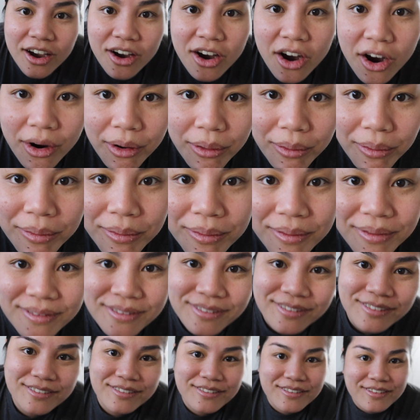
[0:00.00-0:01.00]
Oh,
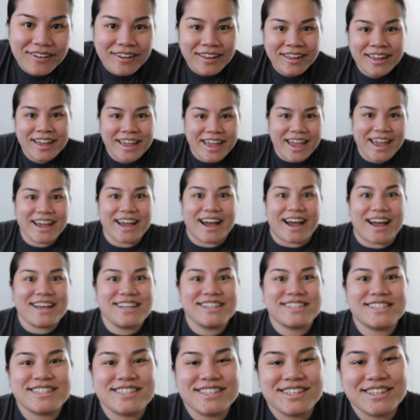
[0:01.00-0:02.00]
hey
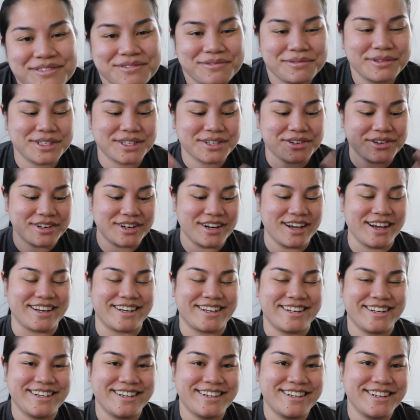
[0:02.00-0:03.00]
guys, what's going
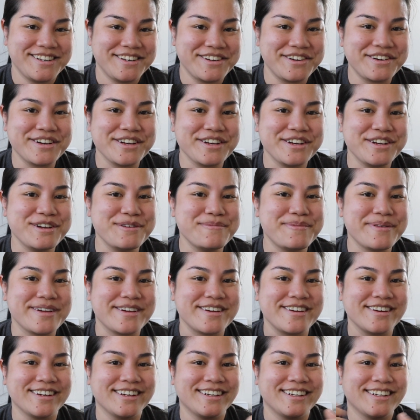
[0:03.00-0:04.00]
on? Nerdy Newb
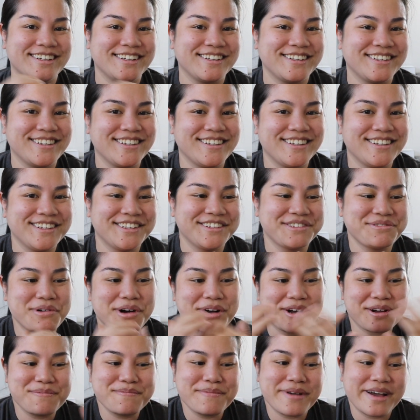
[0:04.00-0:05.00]
here.
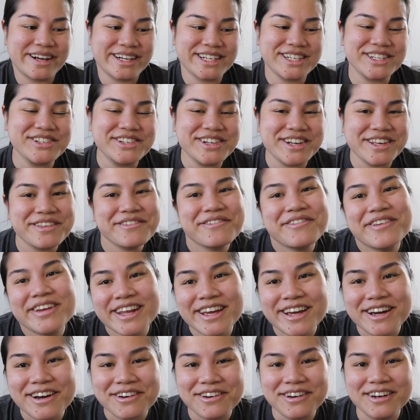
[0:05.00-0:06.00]
Welcome back to another
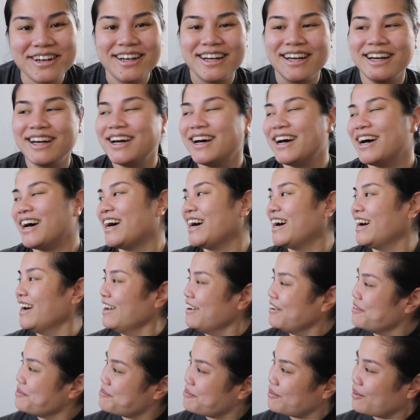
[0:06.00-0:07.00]
video.
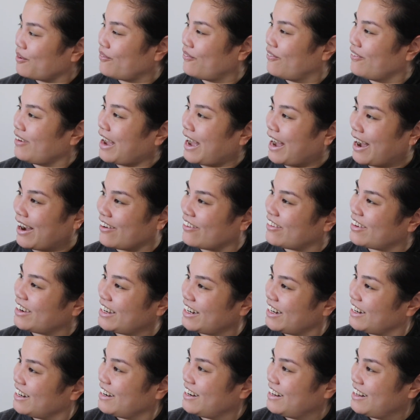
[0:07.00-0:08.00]
Um, wow,
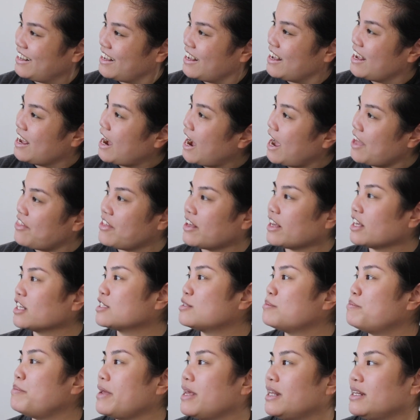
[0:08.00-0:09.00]
I think
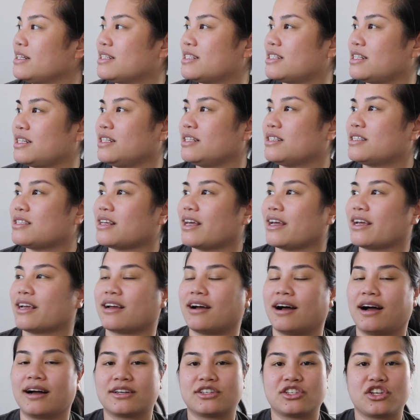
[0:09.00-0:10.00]
it's been since
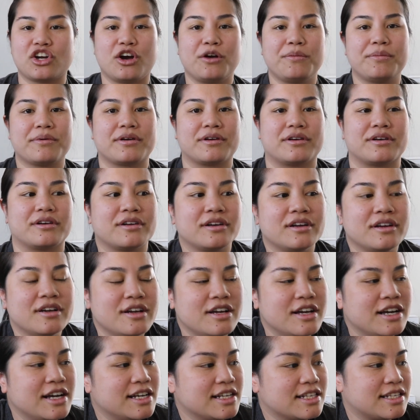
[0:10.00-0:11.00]
like October
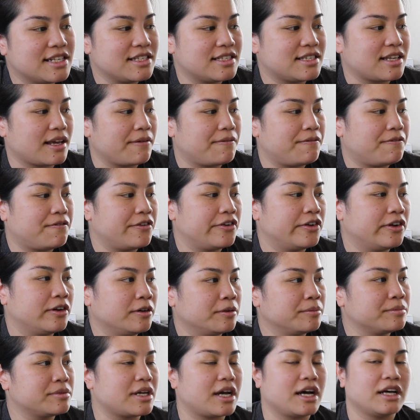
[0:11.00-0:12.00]
since I
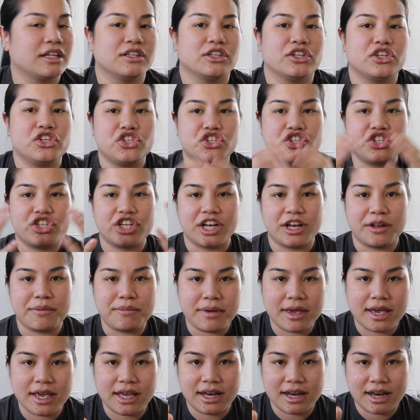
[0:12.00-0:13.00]
filmed a
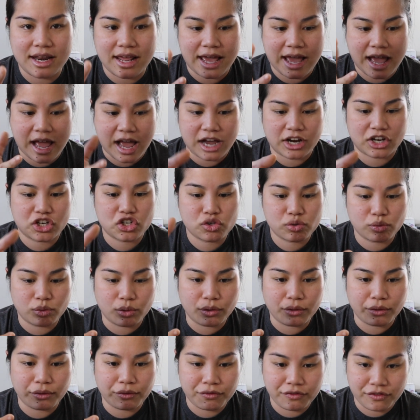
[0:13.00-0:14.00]
legitimate
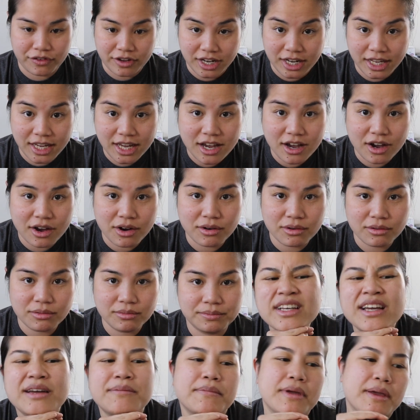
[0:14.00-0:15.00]
actual video.
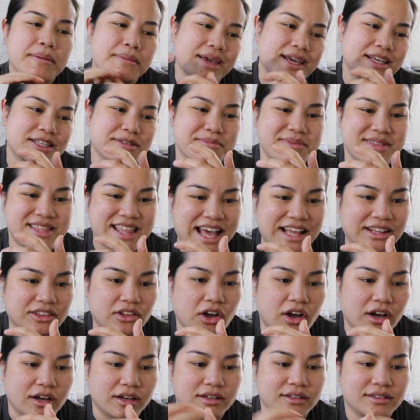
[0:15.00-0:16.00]
Maybe it hasn't been that
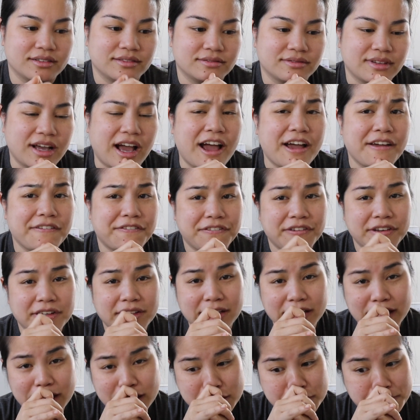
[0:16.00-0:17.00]
long, I feel
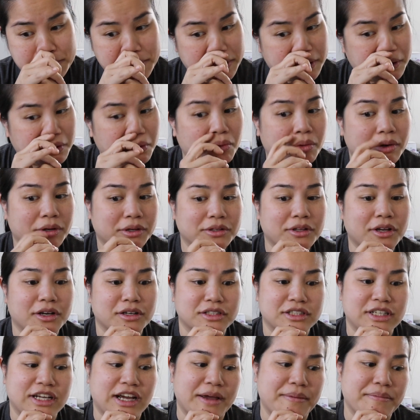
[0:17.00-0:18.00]
like it's been a real
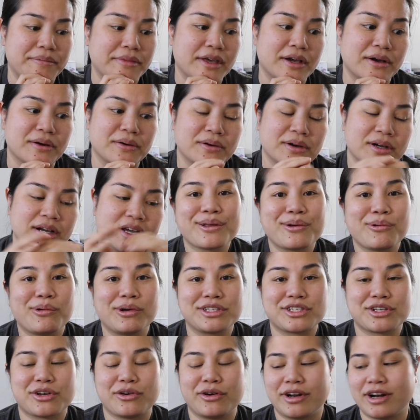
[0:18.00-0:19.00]
long time though.
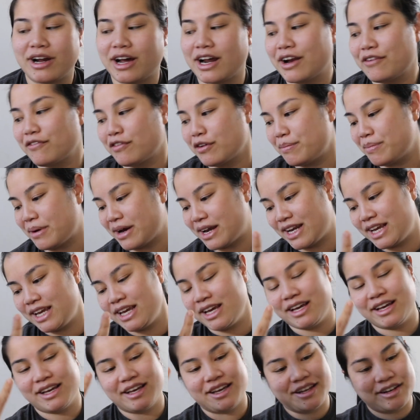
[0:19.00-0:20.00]
What's going on
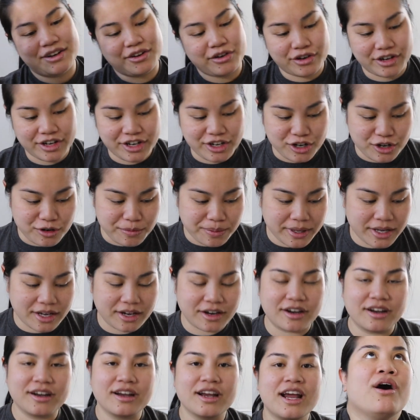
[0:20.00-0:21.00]
everybody? Nerdy Newb
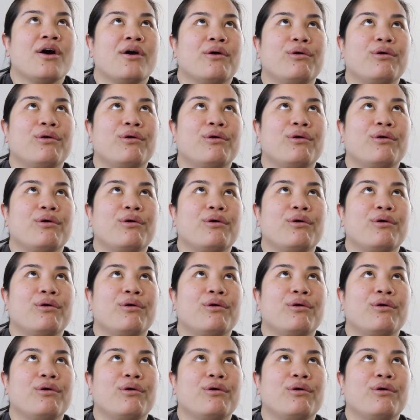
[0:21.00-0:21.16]
here.